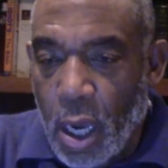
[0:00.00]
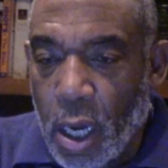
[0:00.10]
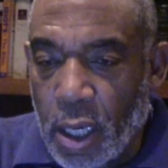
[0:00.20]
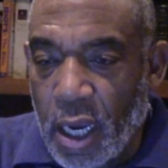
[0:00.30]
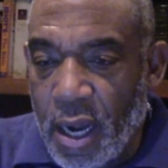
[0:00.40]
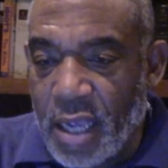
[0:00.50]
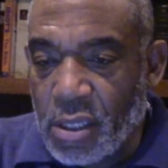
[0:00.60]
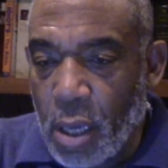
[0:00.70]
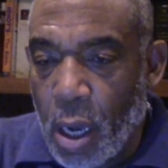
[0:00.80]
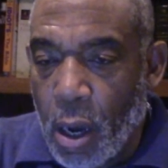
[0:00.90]
Again,
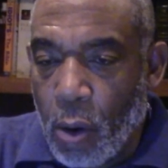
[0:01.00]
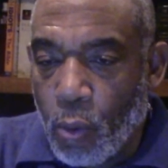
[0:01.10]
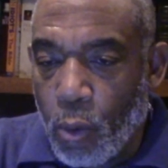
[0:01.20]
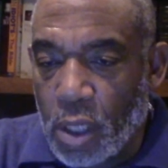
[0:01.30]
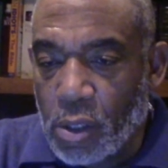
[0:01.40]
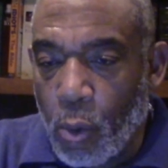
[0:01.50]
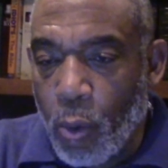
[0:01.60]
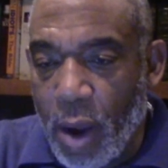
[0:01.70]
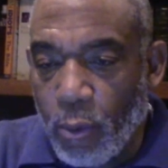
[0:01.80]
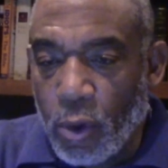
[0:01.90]
that's Once
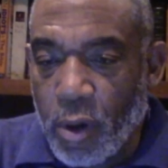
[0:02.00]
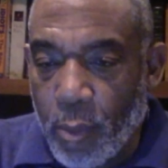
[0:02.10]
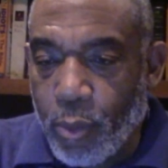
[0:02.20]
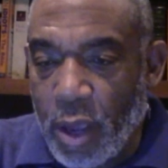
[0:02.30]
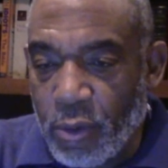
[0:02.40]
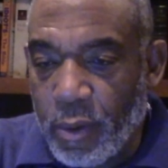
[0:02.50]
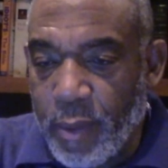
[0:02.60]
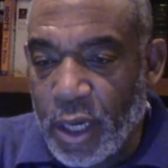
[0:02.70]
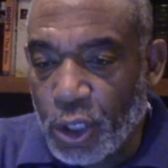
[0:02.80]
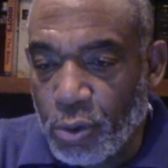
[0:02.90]
Wayward Brethren
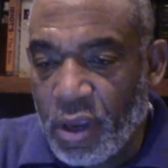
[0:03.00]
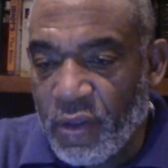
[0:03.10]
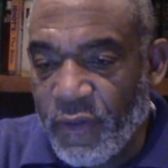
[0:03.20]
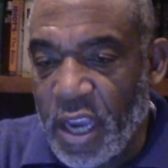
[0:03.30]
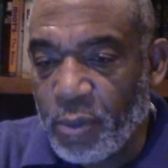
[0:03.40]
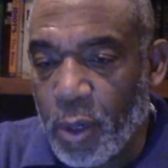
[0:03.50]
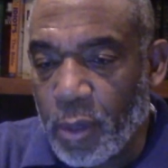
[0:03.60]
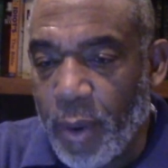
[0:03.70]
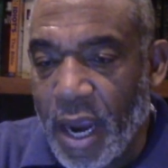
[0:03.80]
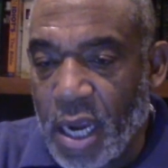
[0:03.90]
Ministries
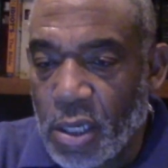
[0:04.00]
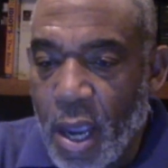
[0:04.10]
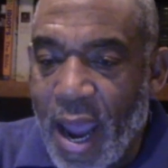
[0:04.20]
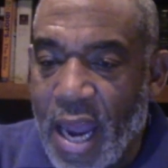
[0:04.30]
Facebook page.